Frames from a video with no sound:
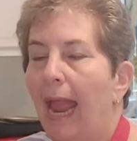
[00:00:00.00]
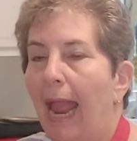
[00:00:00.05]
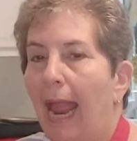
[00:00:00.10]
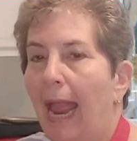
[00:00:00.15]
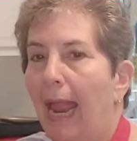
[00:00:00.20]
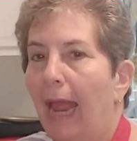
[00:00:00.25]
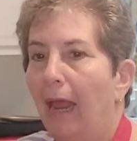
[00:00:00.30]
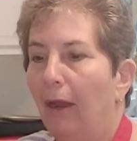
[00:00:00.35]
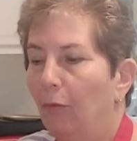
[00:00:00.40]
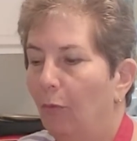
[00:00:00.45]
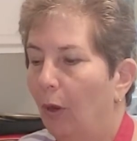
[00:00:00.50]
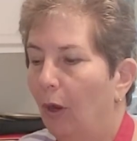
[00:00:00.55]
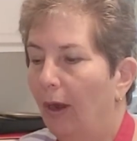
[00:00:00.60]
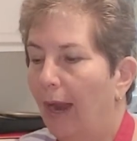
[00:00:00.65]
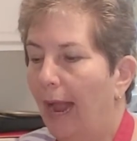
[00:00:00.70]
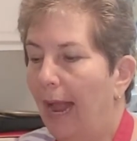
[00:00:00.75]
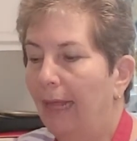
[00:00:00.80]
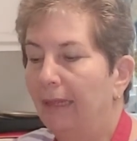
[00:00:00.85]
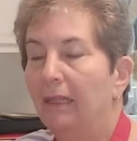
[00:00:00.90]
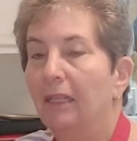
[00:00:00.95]
and we're
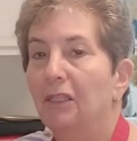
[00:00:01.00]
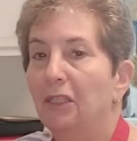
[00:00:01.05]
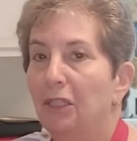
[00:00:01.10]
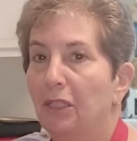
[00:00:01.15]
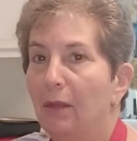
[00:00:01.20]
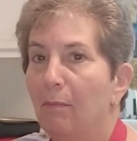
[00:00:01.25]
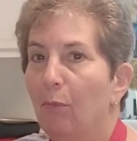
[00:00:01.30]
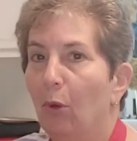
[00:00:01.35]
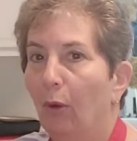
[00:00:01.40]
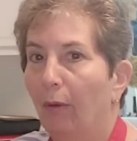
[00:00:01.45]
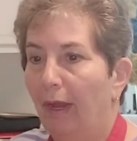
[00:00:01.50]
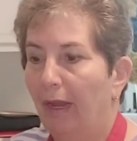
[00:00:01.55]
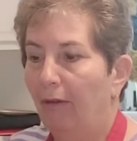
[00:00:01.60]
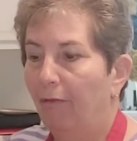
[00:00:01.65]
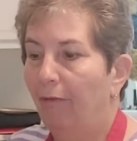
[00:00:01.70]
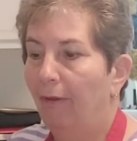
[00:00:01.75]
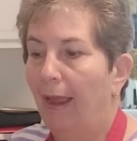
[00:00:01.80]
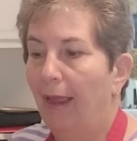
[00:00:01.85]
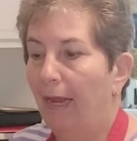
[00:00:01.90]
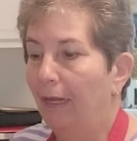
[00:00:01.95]
at the simmering
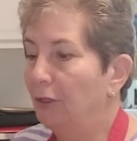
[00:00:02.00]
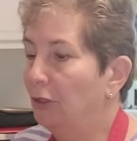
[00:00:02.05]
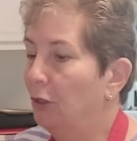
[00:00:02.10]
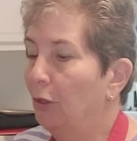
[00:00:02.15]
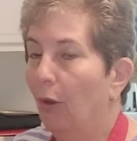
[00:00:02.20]
phase.